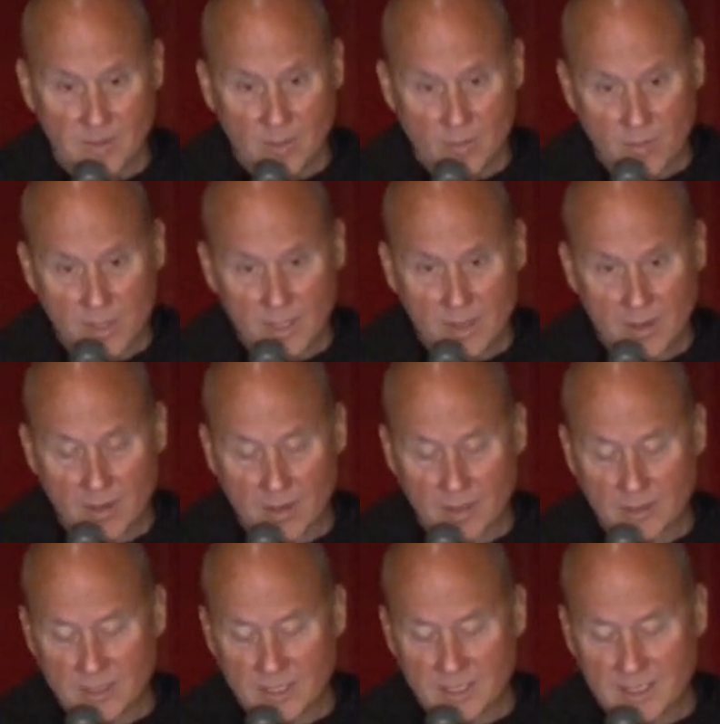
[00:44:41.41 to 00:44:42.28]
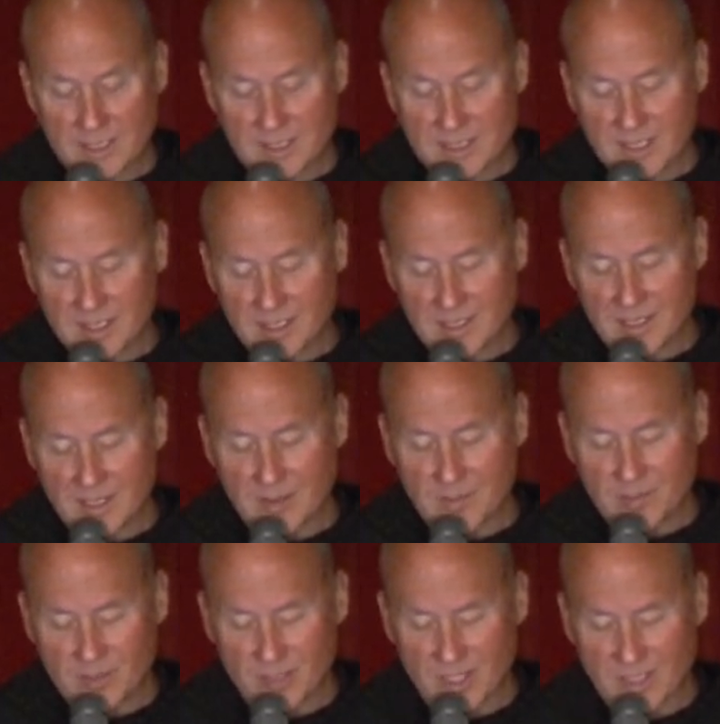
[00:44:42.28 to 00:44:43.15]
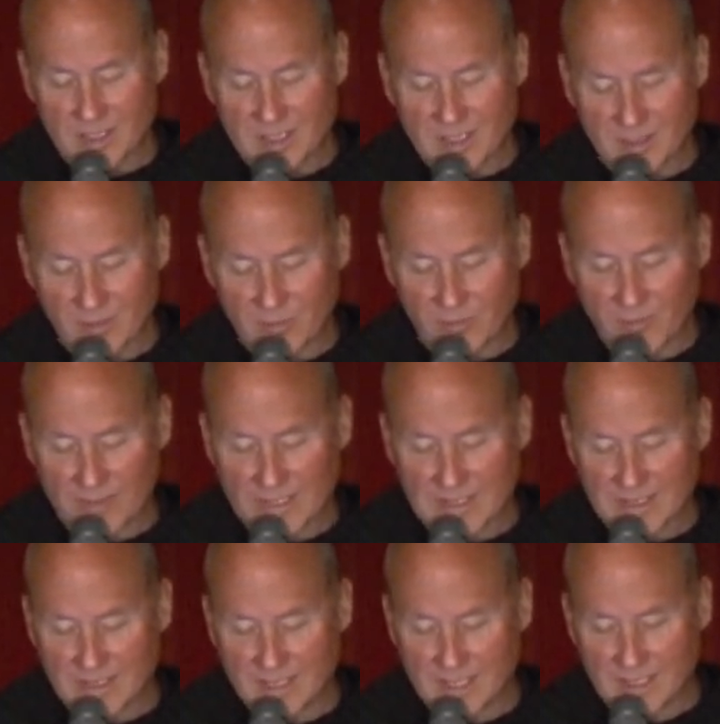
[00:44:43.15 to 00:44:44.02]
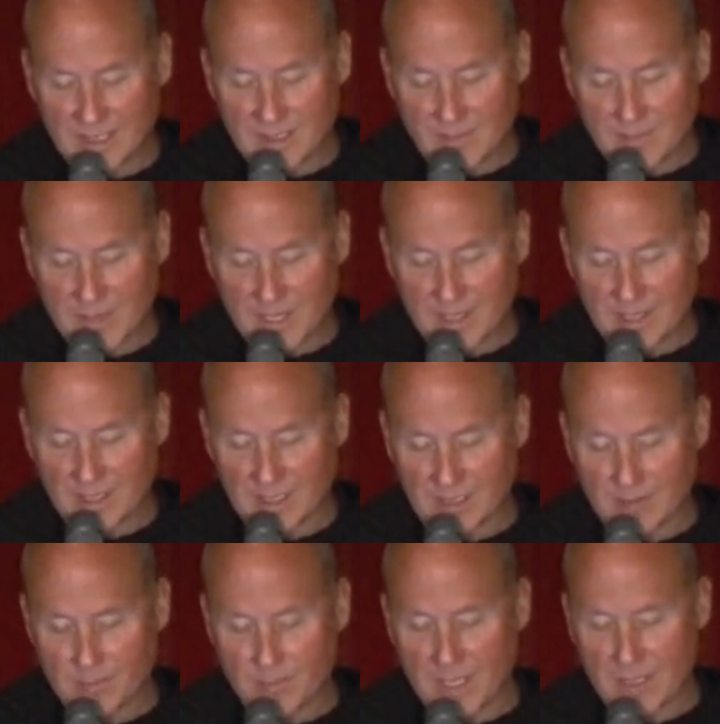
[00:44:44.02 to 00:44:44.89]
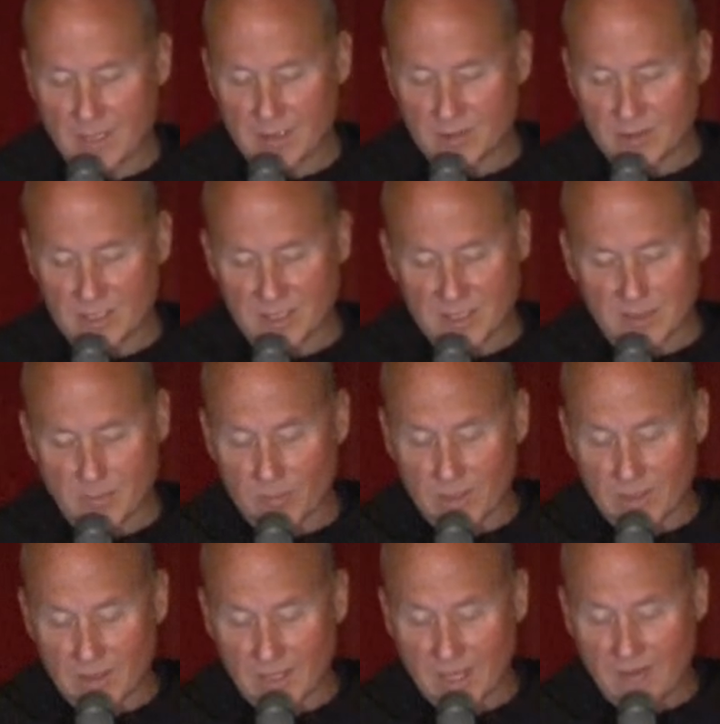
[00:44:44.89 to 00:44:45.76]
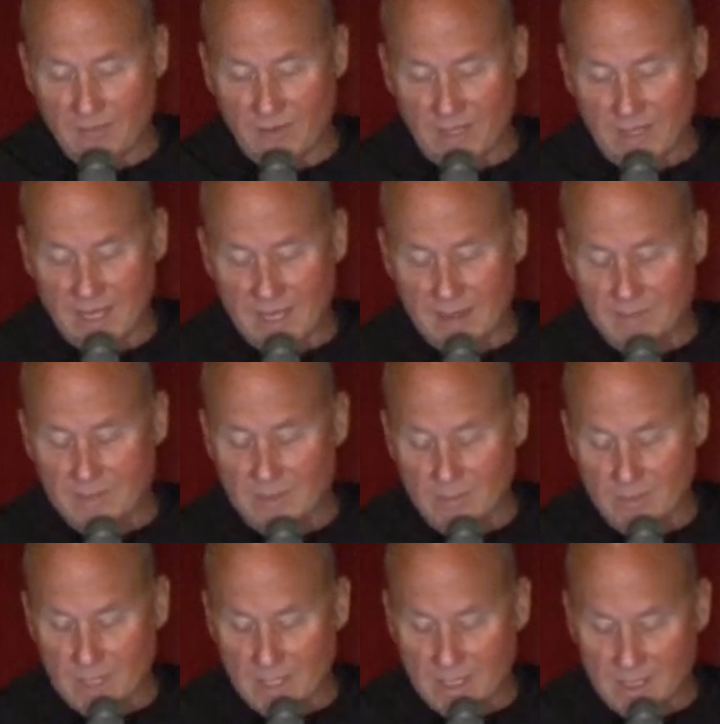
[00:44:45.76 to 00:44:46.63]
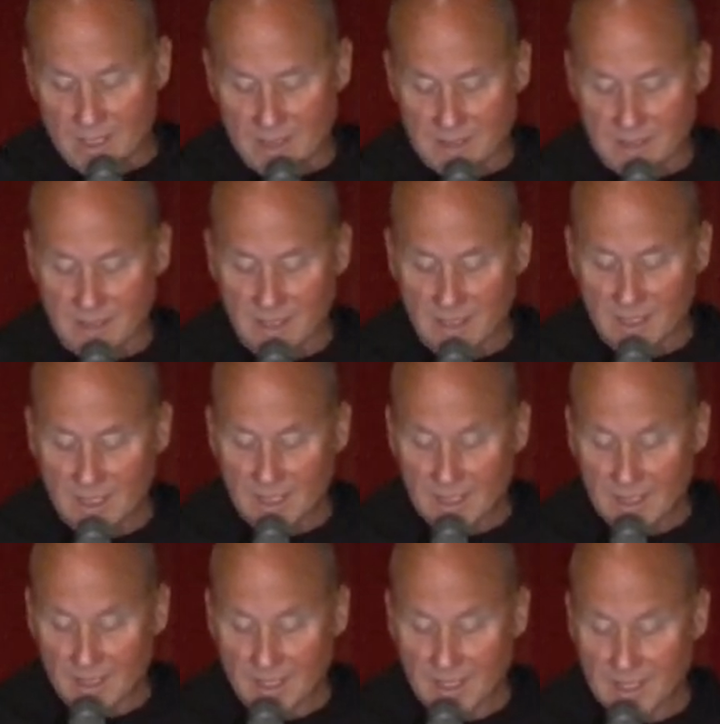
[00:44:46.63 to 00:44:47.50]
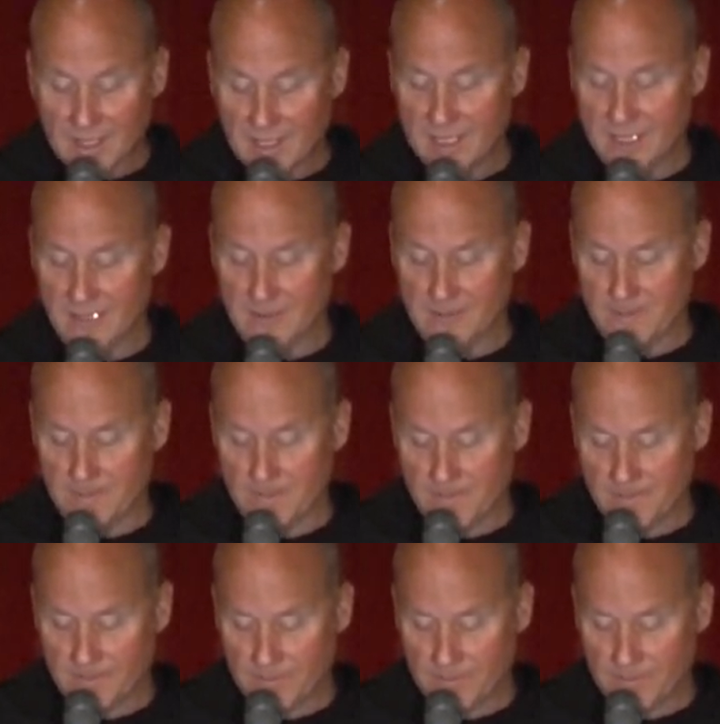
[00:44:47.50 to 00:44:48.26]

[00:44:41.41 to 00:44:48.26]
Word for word: We are, Jesus didn't come just to fix things and make things better, just to bring life. He came to make us like Him.